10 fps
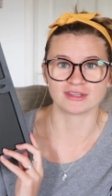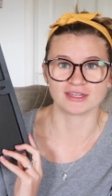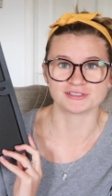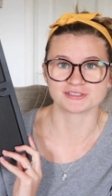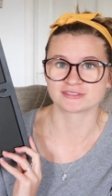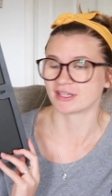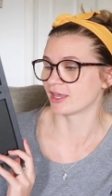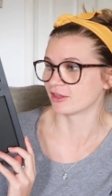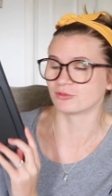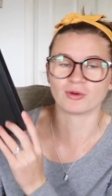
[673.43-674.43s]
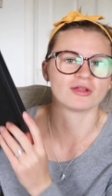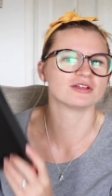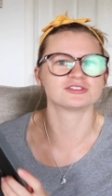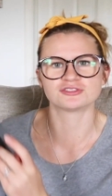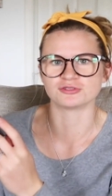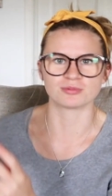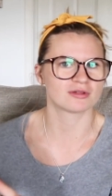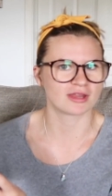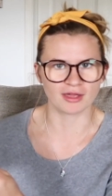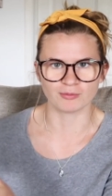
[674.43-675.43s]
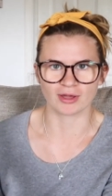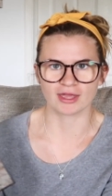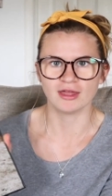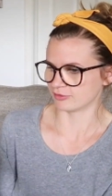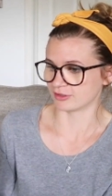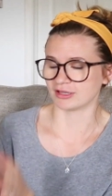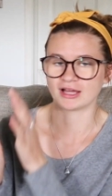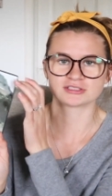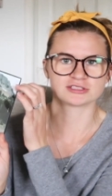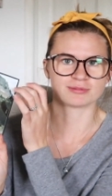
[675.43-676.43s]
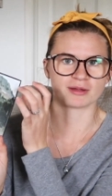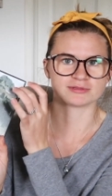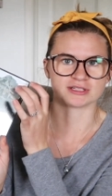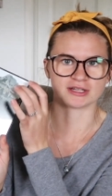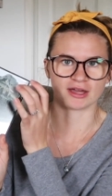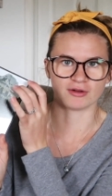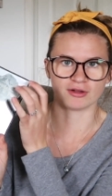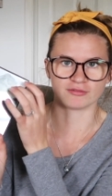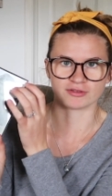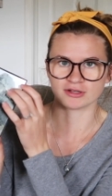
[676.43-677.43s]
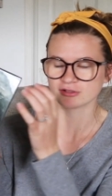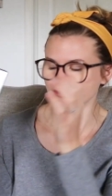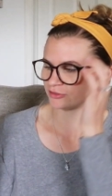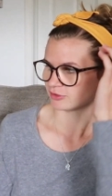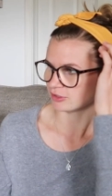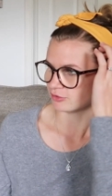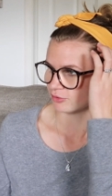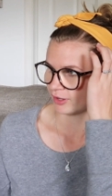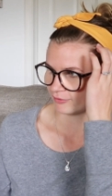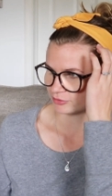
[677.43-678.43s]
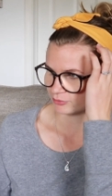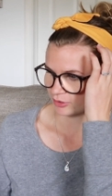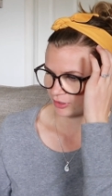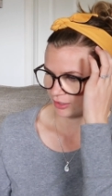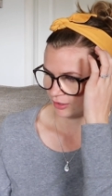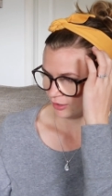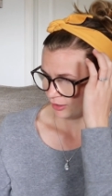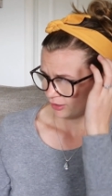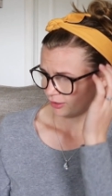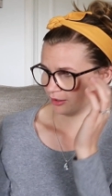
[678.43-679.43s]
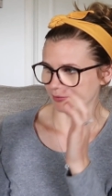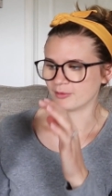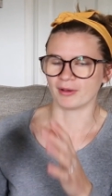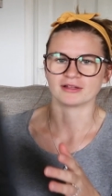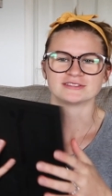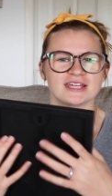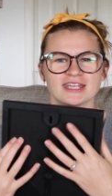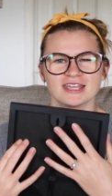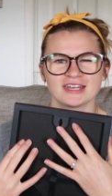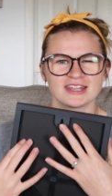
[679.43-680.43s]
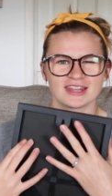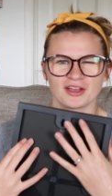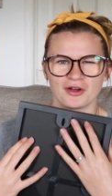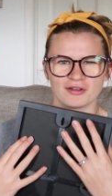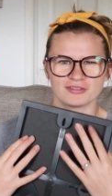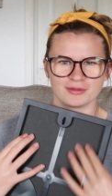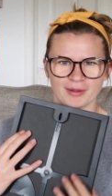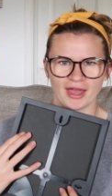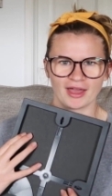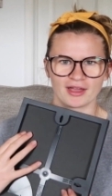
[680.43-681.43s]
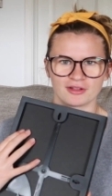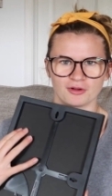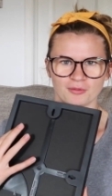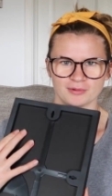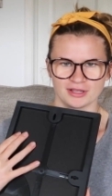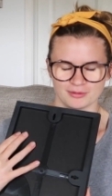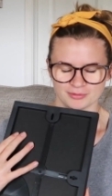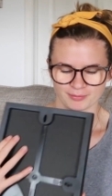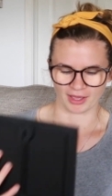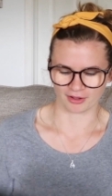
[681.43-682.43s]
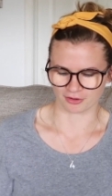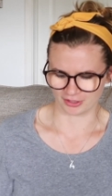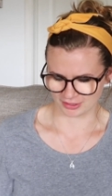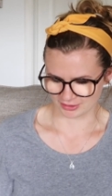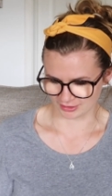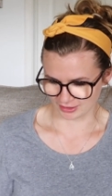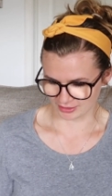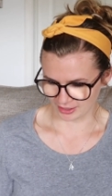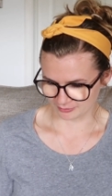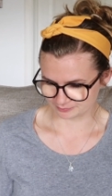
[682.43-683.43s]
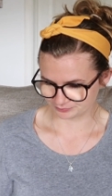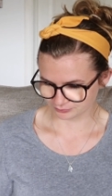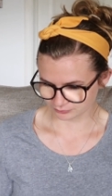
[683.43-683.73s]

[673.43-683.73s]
They just hang on the wall. They're super lightweight. The glass just pops in and out of here so that you don't have to worry um, about taking anything off the back or opening up the back or anything like that.